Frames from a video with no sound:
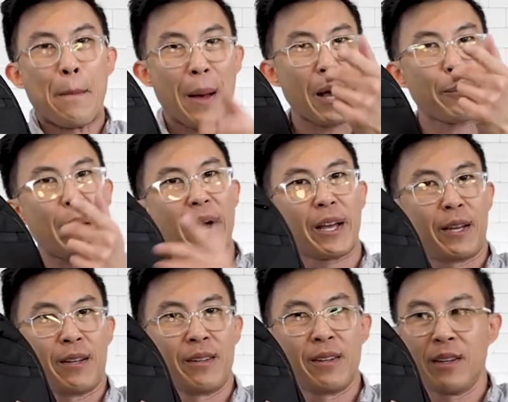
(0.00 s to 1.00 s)
Backpack
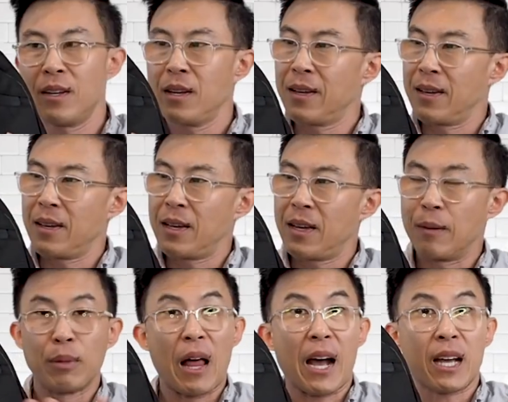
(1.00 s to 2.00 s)

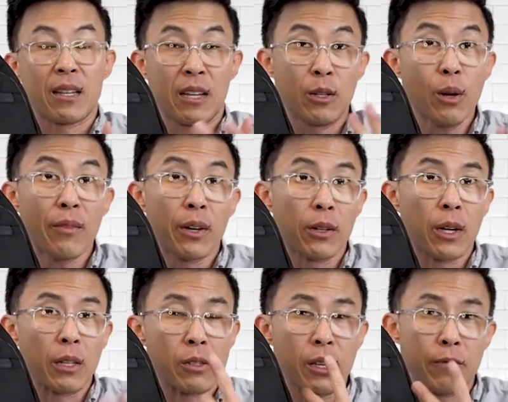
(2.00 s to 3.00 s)
in black. They do have other
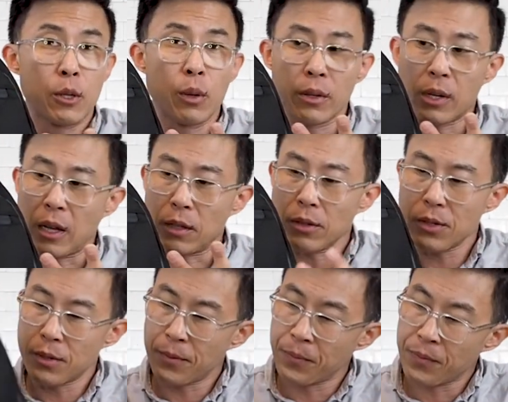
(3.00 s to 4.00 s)
colors. They have two other colors.
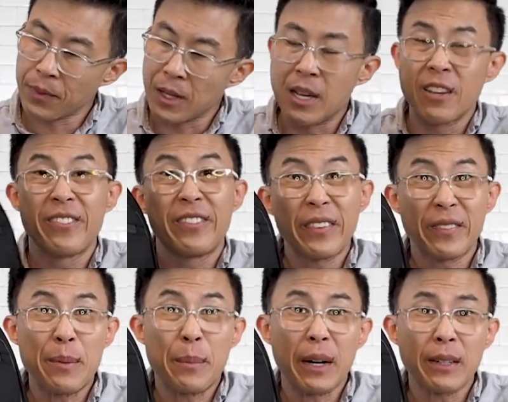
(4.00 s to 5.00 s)

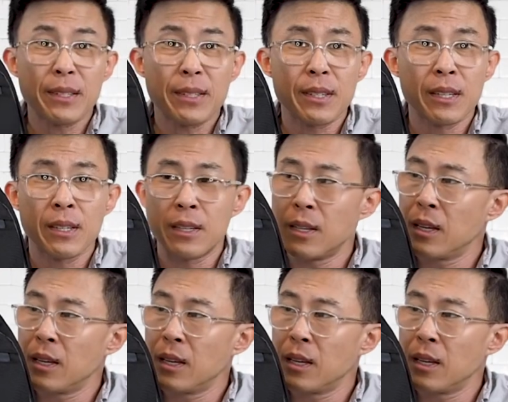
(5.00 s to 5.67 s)
fifty bucks.